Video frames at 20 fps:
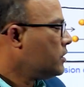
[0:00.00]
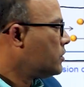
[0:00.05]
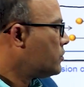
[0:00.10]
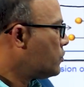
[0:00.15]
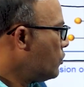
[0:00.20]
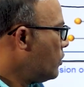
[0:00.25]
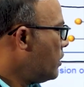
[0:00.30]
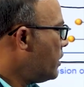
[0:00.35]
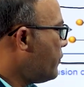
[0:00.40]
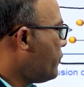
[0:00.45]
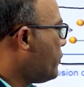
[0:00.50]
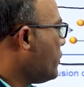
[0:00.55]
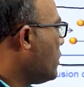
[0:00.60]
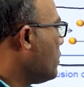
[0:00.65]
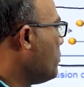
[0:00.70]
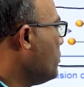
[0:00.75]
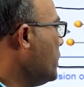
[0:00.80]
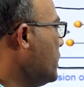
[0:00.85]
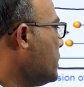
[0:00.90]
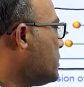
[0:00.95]
So a
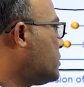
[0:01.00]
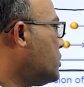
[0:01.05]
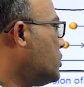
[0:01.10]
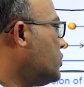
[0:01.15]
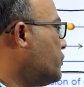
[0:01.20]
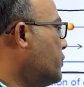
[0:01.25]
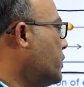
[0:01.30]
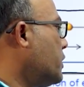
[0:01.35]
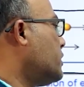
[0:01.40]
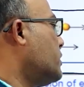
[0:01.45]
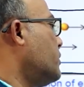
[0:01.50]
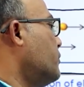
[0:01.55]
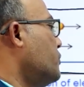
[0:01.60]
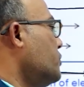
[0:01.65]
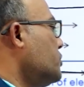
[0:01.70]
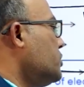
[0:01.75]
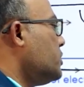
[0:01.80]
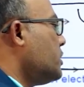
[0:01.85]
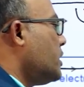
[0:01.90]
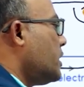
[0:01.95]
formula exists for
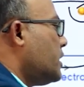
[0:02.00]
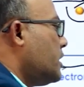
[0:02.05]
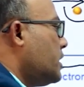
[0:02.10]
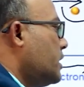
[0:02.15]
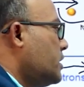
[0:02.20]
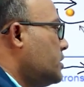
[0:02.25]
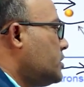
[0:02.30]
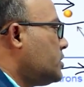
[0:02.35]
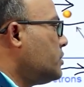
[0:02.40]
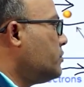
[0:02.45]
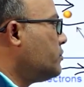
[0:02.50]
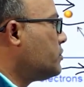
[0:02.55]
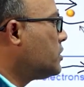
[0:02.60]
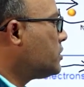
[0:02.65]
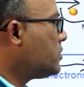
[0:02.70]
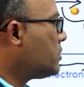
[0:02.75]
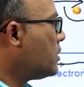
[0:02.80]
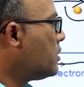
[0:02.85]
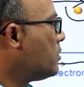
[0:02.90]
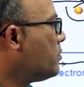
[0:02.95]
diffusion current density, which
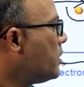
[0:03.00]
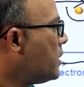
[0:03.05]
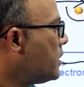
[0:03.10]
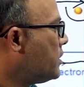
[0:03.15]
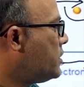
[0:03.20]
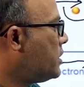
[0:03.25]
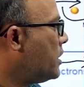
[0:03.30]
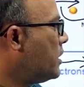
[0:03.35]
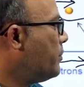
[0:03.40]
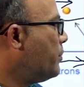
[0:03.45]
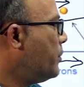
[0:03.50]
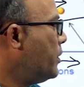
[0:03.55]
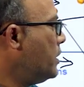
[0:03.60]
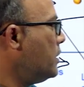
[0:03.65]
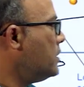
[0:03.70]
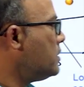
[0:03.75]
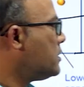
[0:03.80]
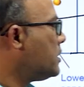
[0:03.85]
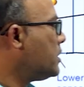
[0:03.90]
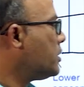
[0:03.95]
is nothing but
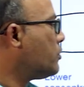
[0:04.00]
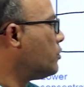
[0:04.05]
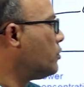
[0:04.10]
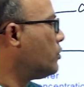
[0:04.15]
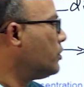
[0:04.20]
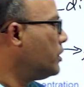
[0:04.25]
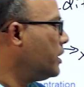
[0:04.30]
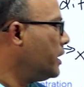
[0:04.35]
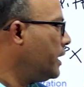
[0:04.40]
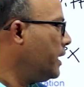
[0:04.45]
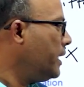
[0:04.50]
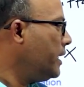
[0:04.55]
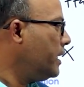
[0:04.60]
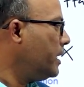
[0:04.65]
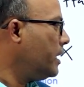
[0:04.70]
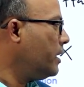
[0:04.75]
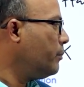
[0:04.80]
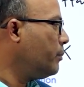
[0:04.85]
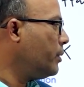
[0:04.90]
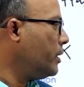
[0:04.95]
Jp is equal to E
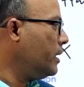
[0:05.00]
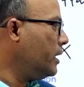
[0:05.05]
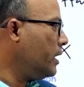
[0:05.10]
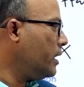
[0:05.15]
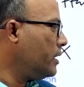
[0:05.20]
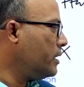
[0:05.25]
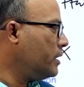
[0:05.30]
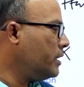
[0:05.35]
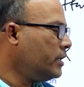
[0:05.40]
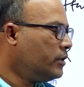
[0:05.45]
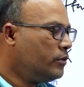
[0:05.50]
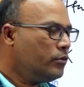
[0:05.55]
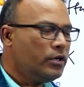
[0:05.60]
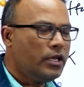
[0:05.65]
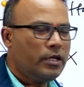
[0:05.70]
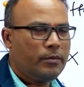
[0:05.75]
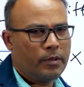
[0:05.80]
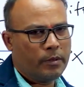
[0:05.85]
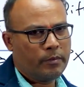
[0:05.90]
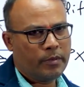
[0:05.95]
dP into
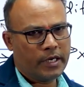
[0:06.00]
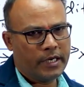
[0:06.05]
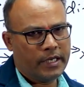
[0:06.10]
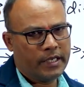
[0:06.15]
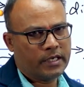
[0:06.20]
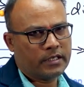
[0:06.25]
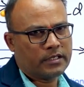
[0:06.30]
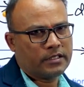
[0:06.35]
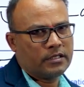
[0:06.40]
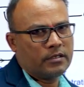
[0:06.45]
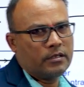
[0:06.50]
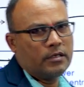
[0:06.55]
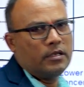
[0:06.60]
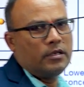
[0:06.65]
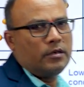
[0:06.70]
dP by dx.